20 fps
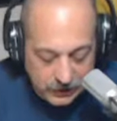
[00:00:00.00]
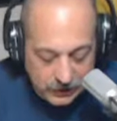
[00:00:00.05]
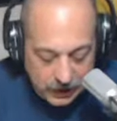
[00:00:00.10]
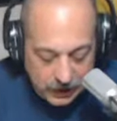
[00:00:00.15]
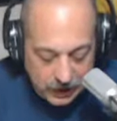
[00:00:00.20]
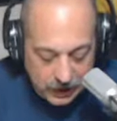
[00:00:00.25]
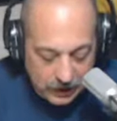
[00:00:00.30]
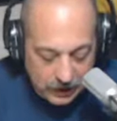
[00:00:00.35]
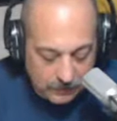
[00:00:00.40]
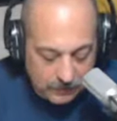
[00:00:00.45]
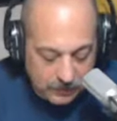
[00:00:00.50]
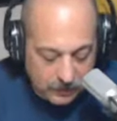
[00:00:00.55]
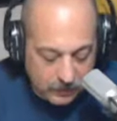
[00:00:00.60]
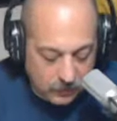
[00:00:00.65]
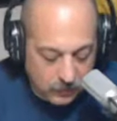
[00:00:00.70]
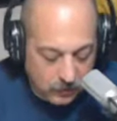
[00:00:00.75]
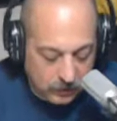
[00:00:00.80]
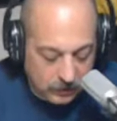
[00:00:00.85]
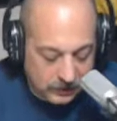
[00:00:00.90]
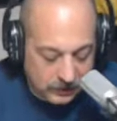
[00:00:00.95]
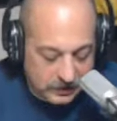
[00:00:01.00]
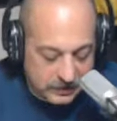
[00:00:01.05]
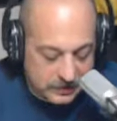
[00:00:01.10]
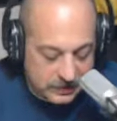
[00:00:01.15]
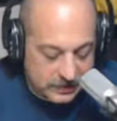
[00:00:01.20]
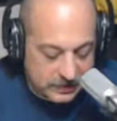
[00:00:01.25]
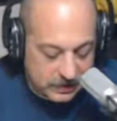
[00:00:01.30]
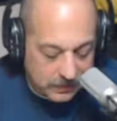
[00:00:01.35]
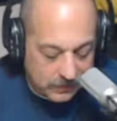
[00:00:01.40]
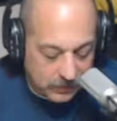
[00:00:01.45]
but Wardley
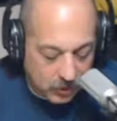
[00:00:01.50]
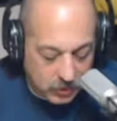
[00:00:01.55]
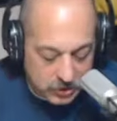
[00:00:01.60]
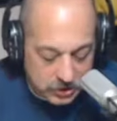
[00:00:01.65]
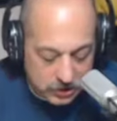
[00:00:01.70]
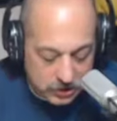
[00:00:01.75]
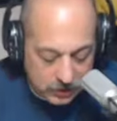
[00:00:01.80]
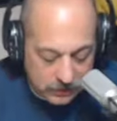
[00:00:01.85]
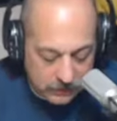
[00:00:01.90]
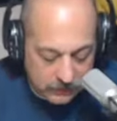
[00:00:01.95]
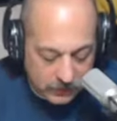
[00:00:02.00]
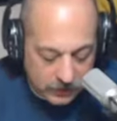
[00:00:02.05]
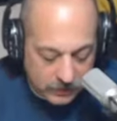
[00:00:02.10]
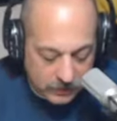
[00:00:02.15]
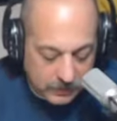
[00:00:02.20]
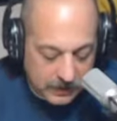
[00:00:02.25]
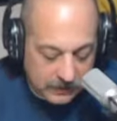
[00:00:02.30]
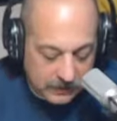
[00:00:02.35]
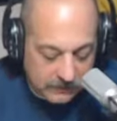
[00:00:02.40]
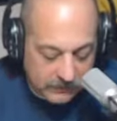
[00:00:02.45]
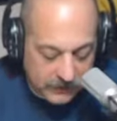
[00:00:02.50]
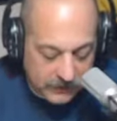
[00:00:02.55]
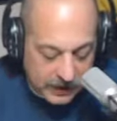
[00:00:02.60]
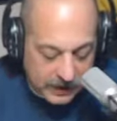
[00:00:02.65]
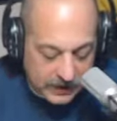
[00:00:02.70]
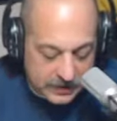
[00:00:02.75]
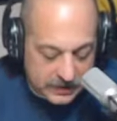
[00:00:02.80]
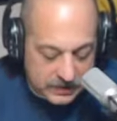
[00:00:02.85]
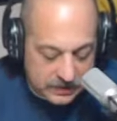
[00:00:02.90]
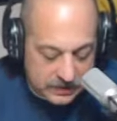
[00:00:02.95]
says, I'm always looking for the big
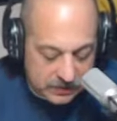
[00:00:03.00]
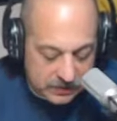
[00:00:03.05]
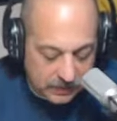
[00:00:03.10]
fights,